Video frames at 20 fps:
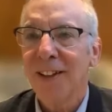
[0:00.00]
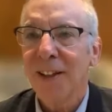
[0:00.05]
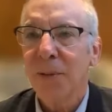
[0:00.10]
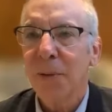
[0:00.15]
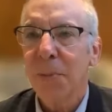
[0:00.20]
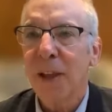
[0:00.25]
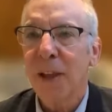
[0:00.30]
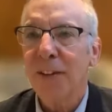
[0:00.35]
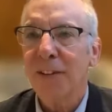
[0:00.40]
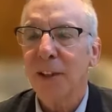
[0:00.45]

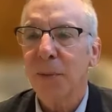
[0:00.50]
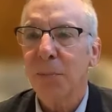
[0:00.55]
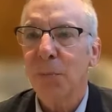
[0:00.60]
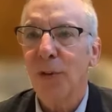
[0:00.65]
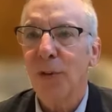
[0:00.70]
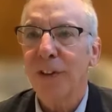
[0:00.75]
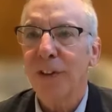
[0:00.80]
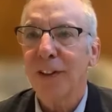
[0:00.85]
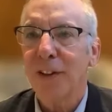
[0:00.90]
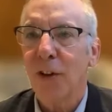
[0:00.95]
You're basically
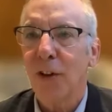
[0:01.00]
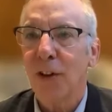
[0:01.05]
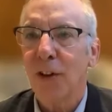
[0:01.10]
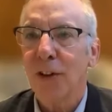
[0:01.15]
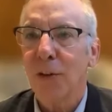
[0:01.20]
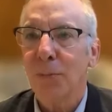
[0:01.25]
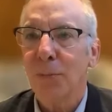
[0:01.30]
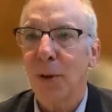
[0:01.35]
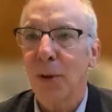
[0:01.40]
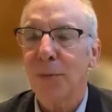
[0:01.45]
moving the
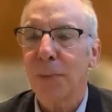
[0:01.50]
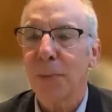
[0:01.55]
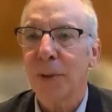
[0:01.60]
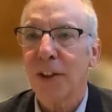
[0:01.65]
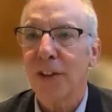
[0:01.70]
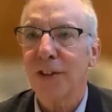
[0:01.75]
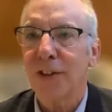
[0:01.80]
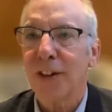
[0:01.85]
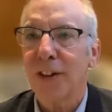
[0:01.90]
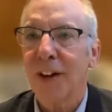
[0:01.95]
goalpost
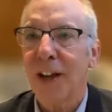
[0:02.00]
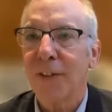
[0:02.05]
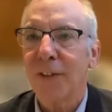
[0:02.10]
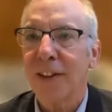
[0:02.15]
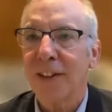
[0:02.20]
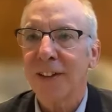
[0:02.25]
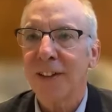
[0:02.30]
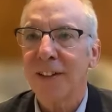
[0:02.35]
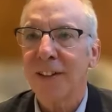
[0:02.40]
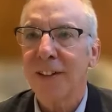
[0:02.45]
because you're
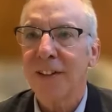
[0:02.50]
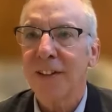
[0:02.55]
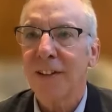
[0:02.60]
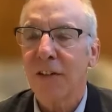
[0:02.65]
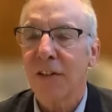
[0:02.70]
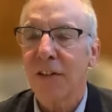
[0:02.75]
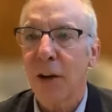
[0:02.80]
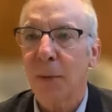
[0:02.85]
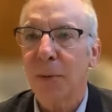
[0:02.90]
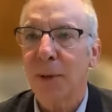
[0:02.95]
having
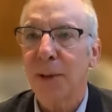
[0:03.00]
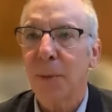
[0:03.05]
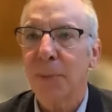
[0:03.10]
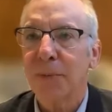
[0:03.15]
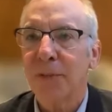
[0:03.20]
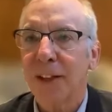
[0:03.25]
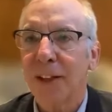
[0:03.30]
trouble